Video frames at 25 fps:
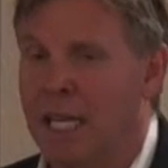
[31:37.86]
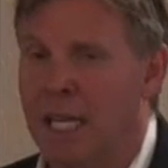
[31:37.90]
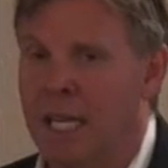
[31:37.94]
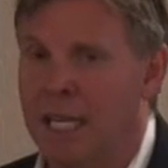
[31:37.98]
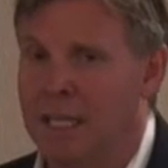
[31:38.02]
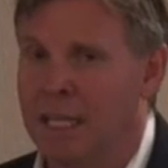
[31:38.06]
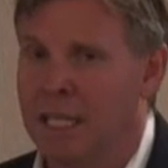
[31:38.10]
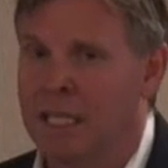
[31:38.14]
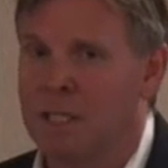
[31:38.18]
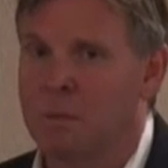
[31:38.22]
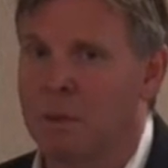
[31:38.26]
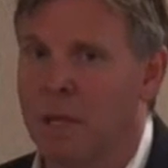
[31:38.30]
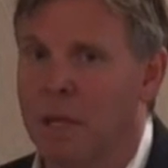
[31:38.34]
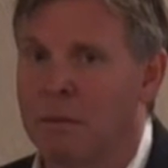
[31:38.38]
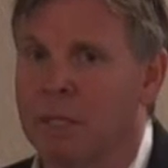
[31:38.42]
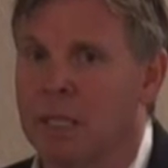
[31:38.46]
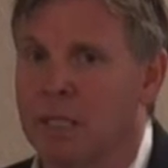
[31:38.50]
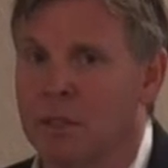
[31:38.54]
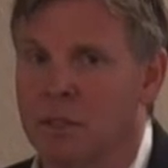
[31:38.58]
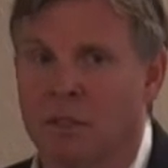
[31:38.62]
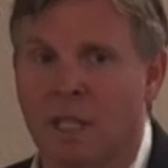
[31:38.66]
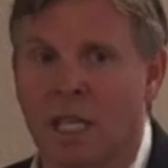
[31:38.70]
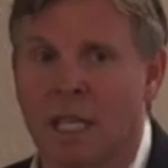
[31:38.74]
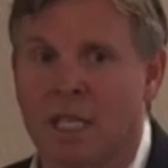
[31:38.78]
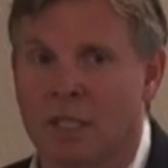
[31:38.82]
And that's probably a
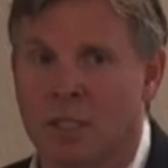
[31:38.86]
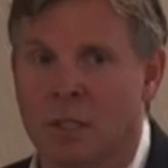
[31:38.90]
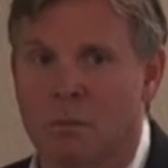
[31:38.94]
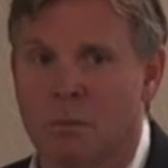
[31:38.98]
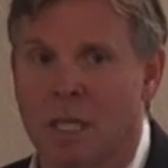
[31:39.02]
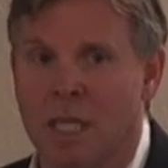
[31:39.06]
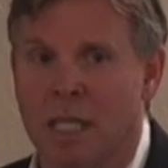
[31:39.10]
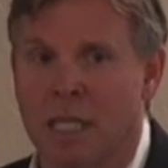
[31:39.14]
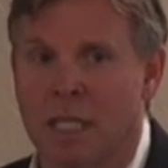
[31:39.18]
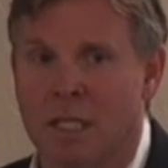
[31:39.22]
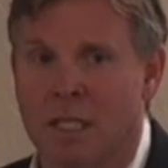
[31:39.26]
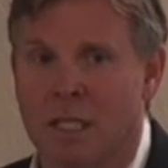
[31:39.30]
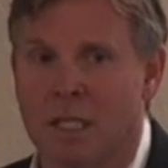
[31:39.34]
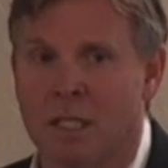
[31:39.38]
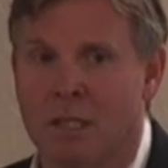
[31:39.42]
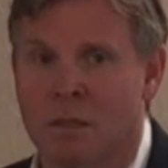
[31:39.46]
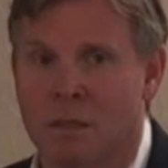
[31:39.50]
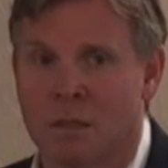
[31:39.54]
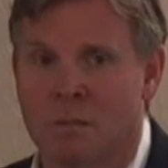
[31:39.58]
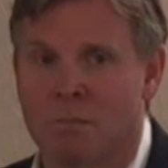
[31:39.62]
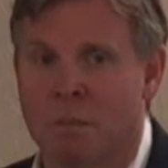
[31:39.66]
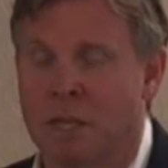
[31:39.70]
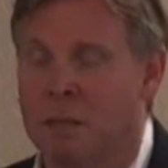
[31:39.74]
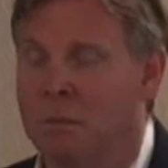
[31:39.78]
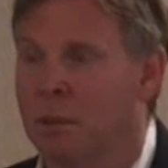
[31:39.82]
selection bias.
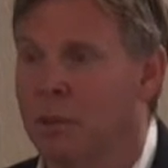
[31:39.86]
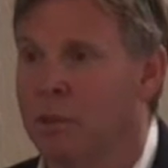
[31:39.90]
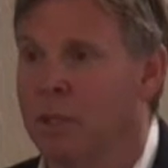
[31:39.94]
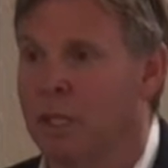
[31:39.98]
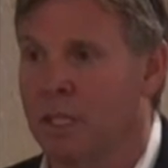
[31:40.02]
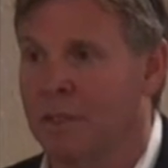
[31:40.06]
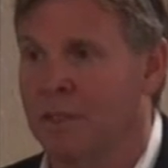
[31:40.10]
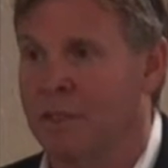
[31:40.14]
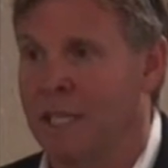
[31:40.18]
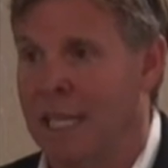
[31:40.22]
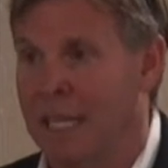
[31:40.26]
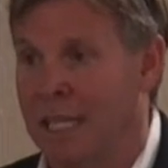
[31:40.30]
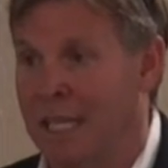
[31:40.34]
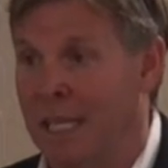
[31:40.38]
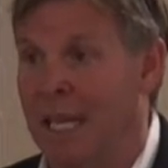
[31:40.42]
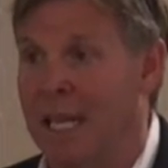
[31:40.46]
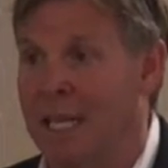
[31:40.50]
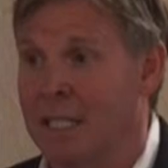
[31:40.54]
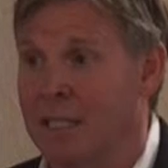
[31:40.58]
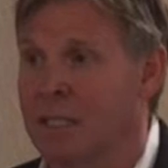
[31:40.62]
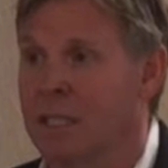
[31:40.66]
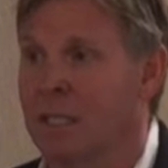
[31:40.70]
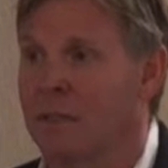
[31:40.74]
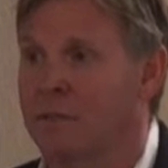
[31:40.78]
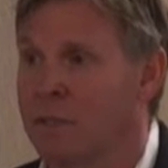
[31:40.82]
It's people that have had a
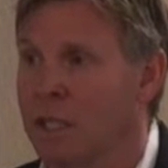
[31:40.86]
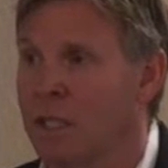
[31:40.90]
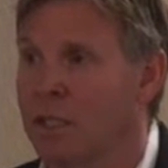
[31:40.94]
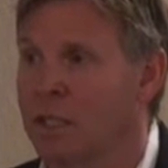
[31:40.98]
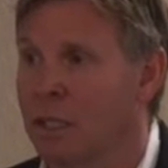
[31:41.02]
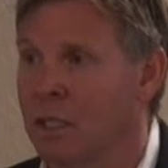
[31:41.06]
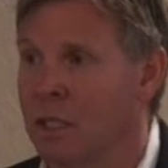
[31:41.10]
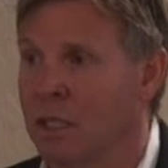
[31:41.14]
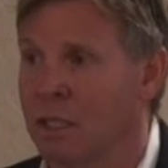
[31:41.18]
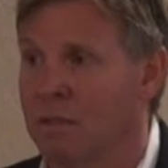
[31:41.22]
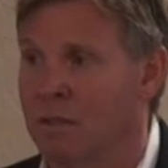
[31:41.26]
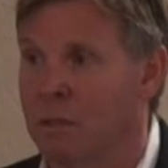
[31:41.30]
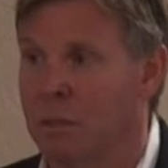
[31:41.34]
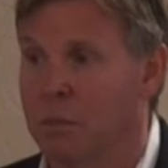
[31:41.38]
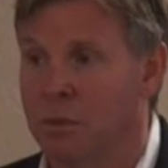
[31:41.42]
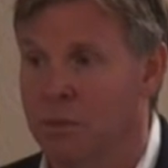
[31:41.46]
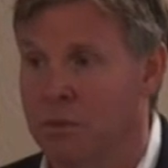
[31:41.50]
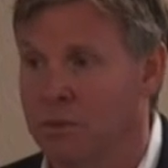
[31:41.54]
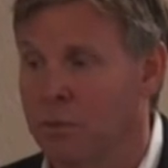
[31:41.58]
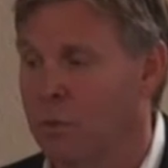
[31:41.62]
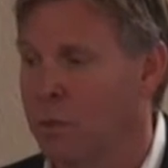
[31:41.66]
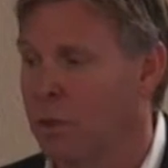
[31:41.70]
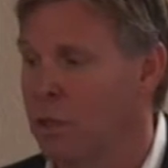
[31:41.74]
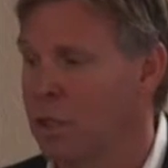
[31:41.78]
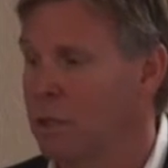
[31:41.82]
lot of stuff done to the liver
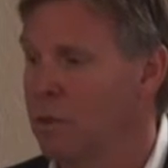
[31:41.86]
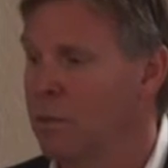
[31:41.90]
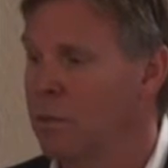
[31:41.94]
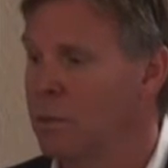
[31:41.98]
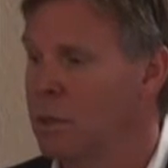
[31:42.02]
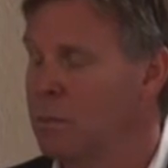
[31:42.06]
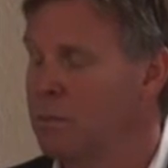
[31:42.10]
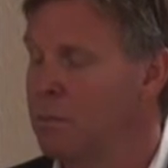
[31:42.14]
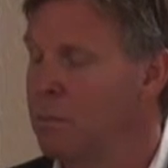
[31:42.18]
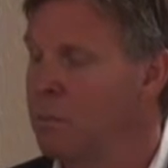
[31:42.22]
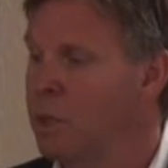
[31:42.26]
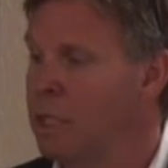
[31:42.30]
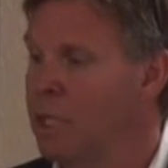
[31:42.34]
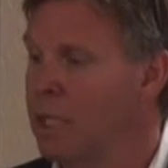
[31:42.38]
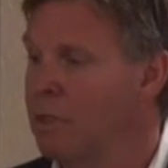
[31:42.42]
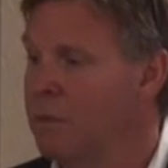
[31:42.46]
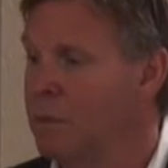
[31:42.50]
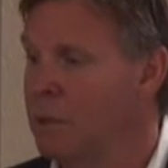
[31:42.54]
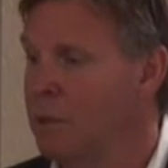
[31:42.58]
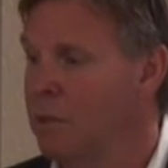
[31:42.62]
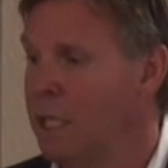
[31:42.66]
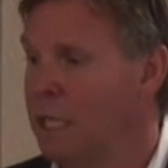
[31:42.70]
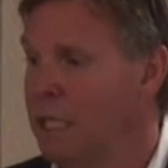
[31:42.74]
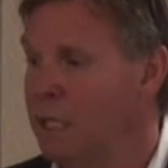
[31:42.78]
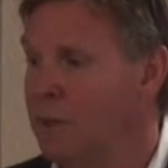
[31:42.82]
before we give
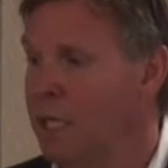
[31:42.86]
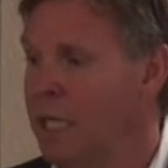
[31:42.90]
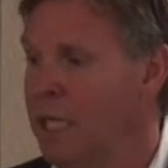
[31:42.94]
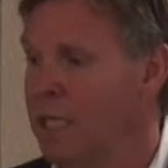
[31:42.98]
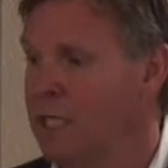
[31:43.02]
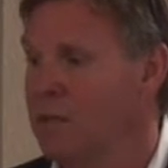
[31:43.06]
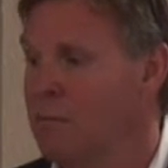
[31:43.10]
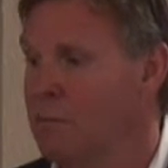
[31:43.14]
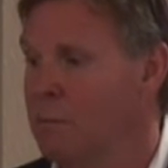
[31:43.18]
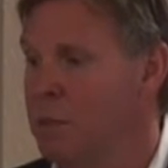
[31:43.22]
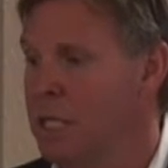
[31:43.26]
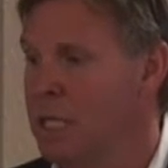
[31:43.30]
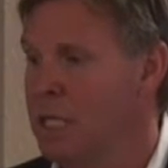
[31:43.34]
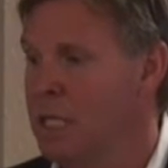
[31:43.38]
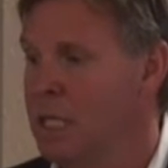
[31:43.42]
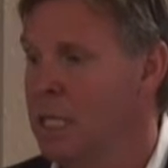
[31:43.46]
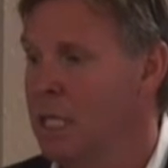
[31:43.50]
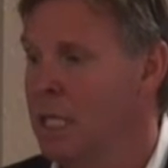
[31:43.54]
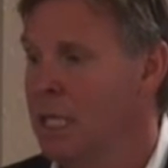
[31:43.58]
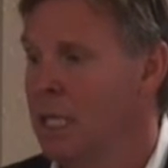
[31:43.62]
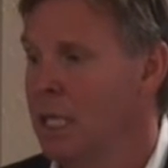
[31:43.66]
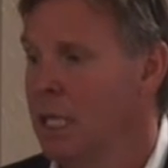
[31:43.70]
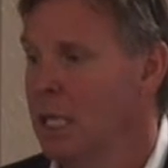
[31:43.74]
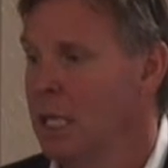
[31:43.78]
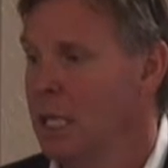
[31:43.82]
them the radioactive
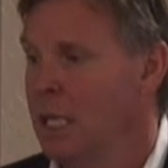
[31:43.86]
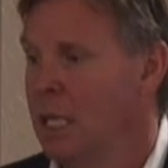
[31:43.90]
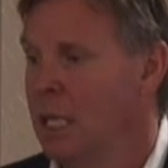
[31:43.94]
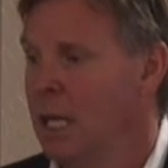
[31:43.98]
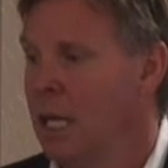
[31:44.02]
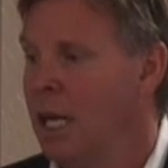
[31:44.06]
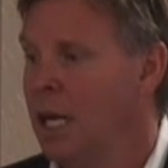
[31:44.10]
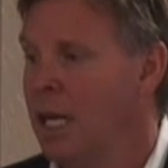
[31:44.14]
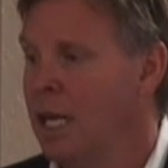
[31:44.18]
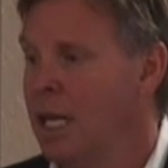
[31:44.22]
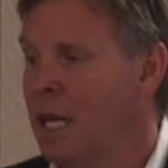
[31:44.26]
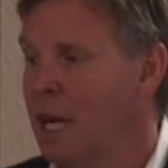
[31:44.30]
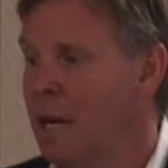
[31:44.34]
beads.